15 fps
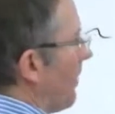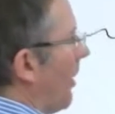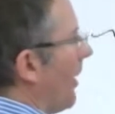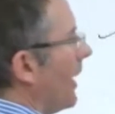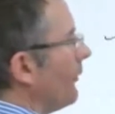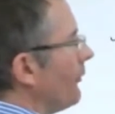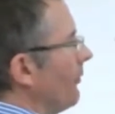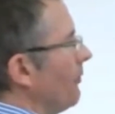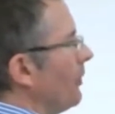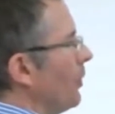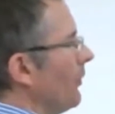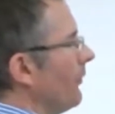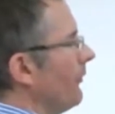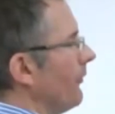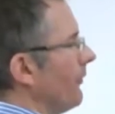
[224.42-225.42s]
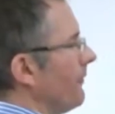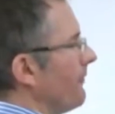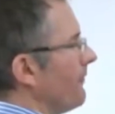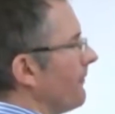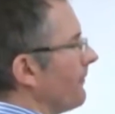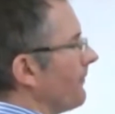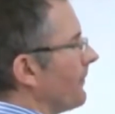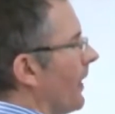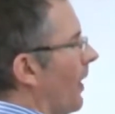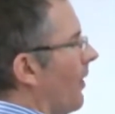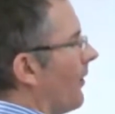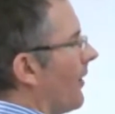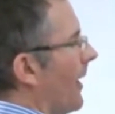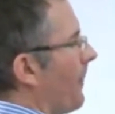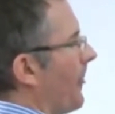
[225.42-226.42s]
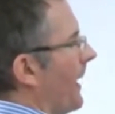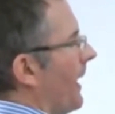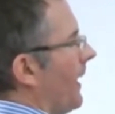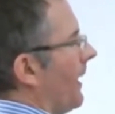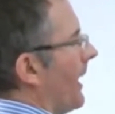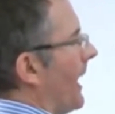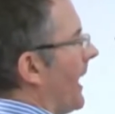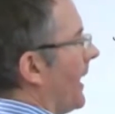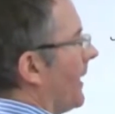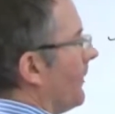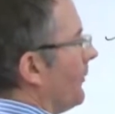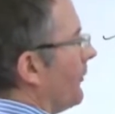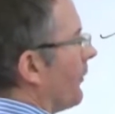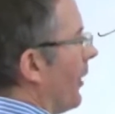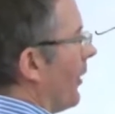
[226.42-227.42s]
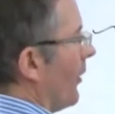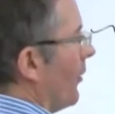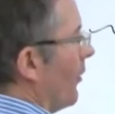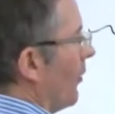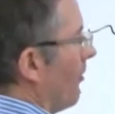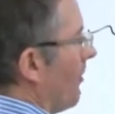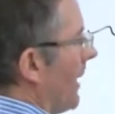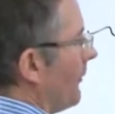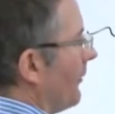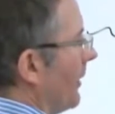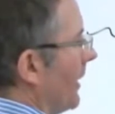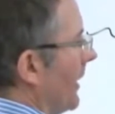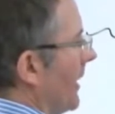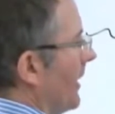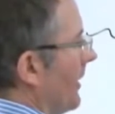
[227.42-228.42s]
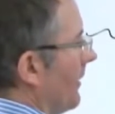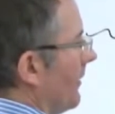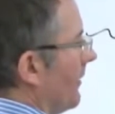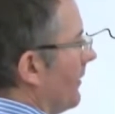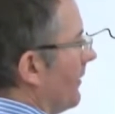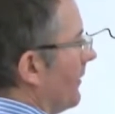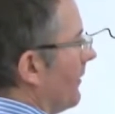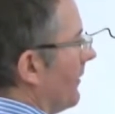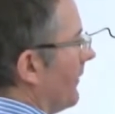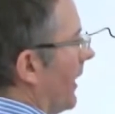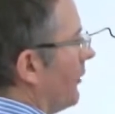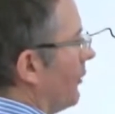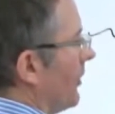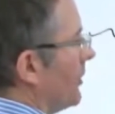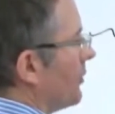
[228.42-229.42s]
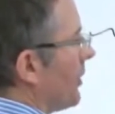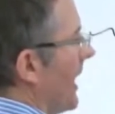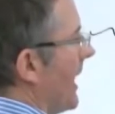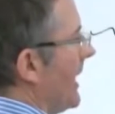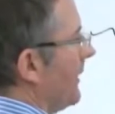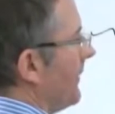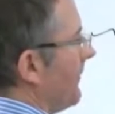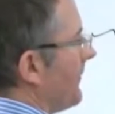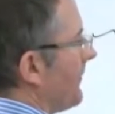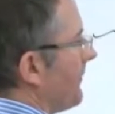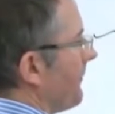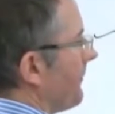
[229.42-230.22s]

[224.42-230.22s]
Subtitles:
buy some goods. All right, and so basically they do a trade,